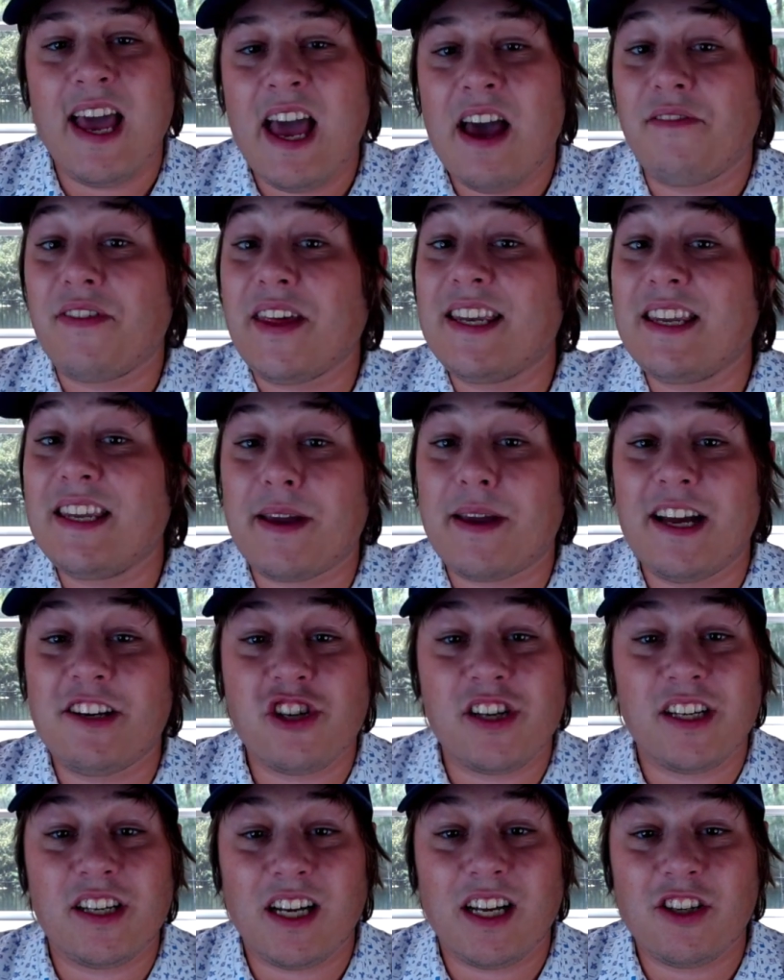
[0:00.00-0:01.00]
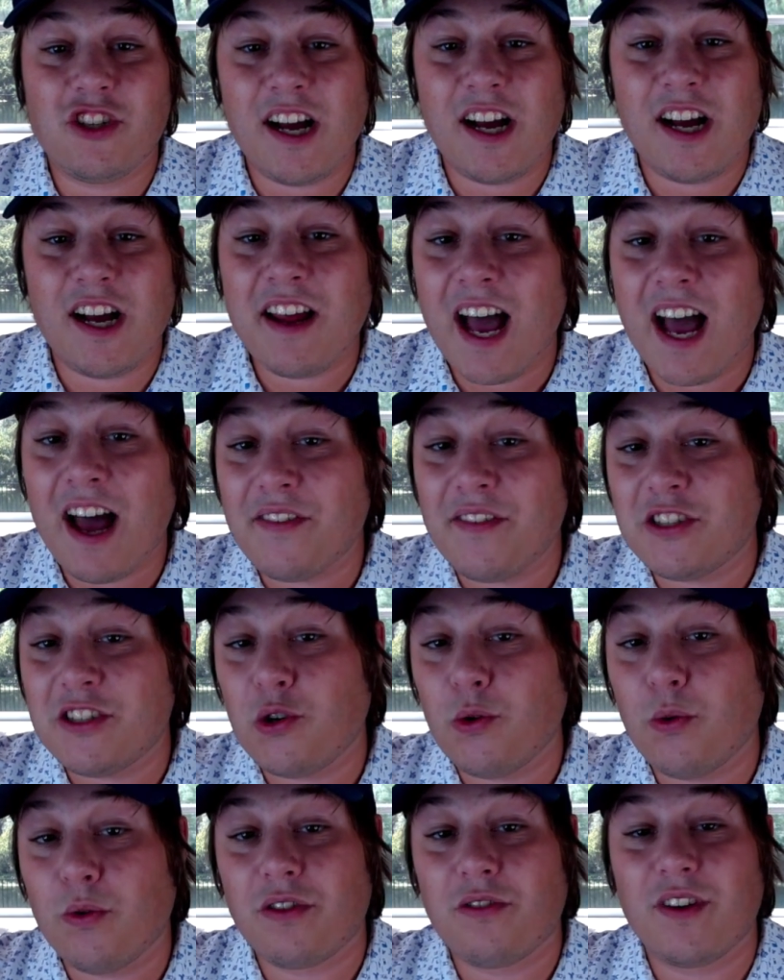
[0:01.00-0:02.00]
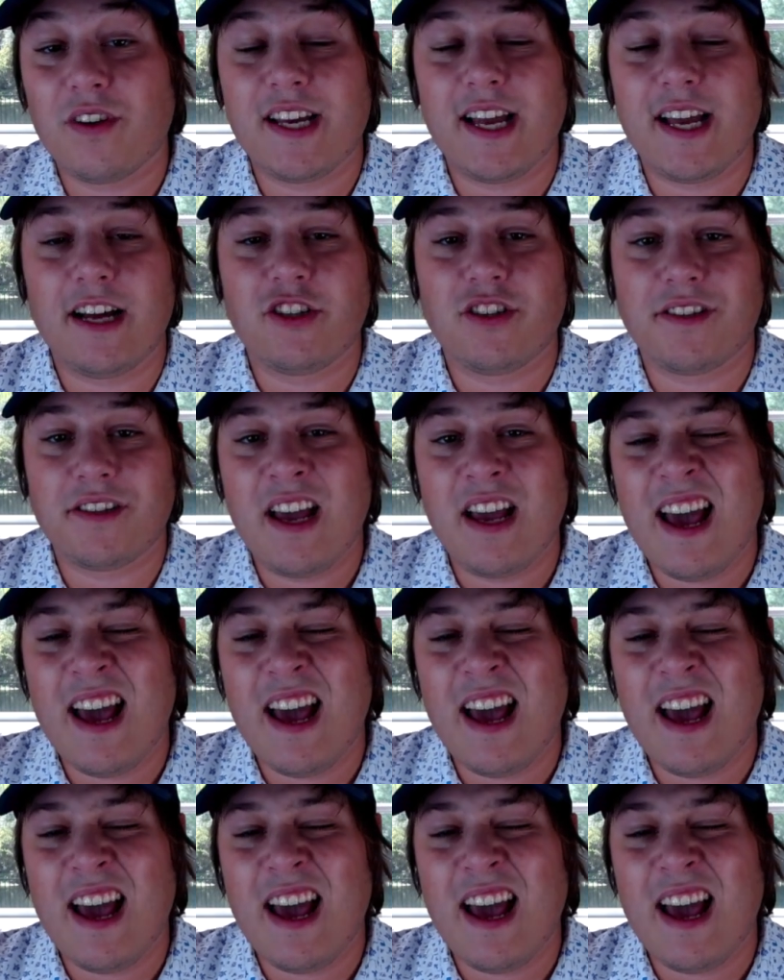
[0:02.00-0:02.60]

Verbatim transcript: they end up catching a touchdown, having two or three catches.